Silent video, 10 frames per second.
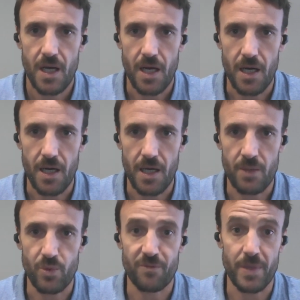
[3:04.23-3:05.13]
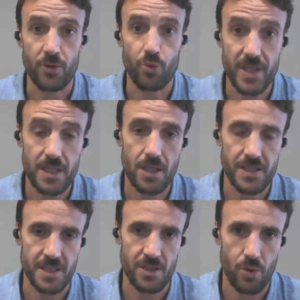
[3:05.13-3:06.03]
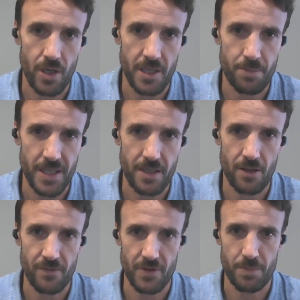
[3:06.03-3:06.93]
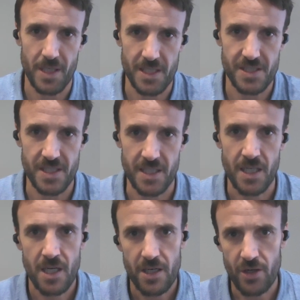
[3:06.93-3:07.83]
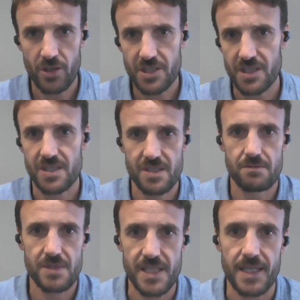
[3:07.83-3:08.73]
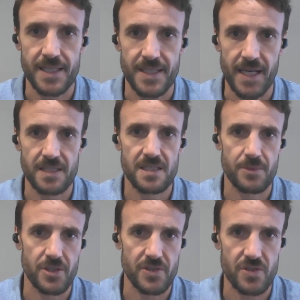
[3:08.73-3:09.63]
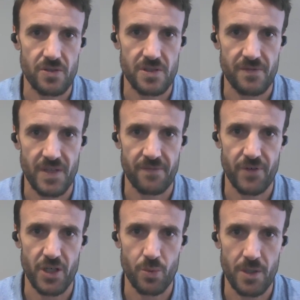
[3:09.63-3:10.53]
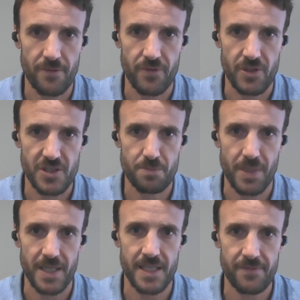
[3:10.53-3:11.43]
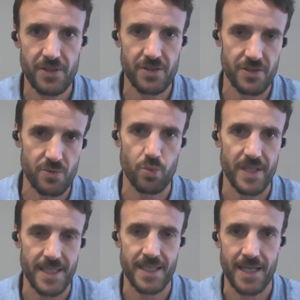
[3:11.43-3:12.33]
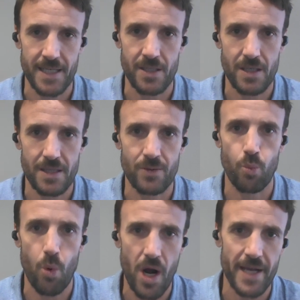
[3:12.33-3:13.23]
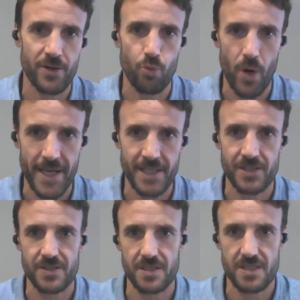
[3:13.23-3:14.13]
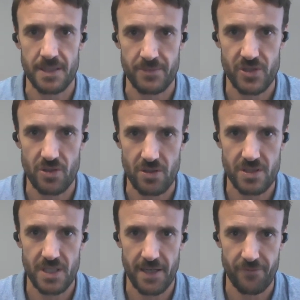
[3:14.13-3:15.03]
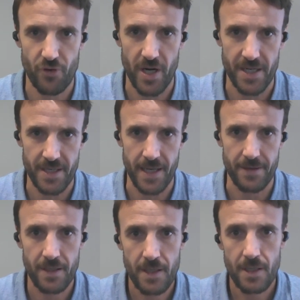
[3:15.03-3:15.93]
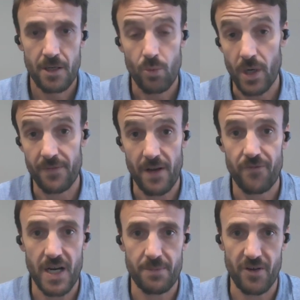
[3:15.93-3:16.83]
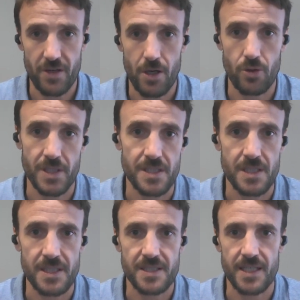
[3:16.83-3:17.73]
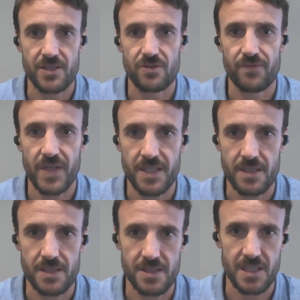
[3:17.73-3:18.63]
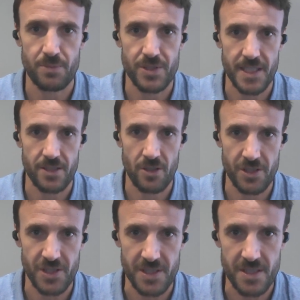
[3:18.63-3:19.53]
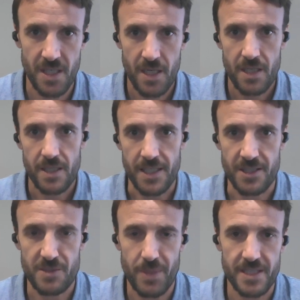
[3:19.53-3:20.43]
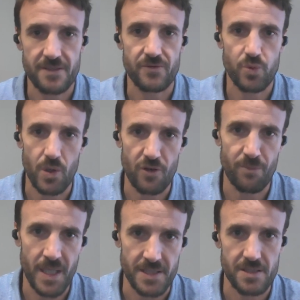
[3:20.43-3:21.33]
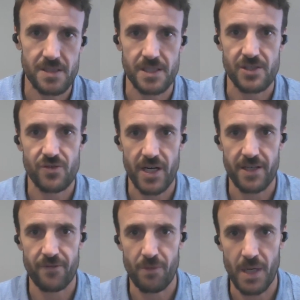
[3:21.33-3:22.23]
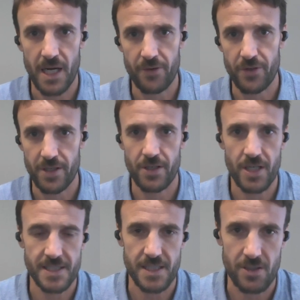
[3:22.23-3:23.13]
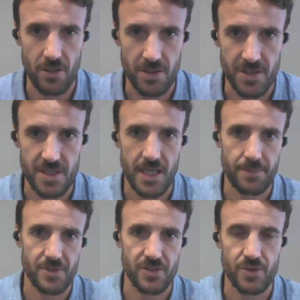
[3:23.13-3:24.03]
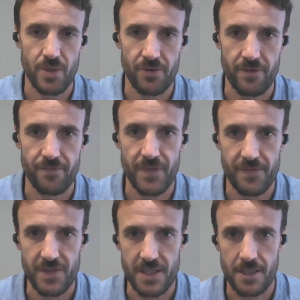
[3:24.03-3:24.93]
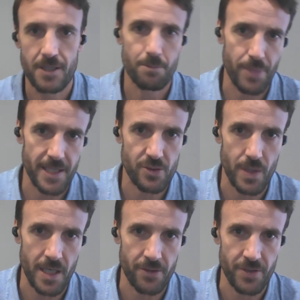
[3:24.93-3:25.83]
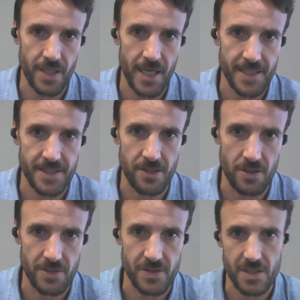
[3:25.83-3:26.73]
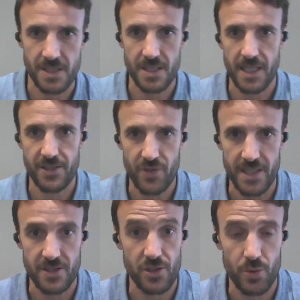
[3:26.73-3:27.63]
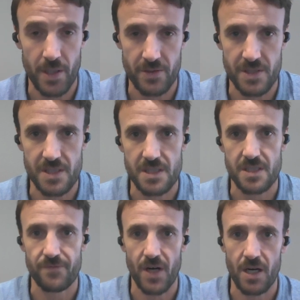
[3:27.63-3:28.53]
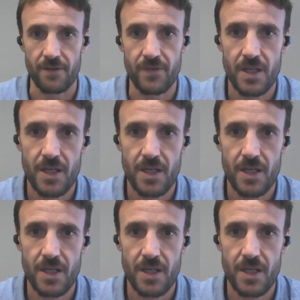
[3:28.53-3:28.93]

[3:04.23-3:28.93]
And we've been realizing quite a bit over the past year, not just selling down some of those stocks that have done very well for us, but even just within the wide range that some stocks have traded at. One of our favorite holdings in the international fund is Zebra Technologies. In the space of 12 months, it's traded from $190 up to $250, back to $180, and today trades at $265.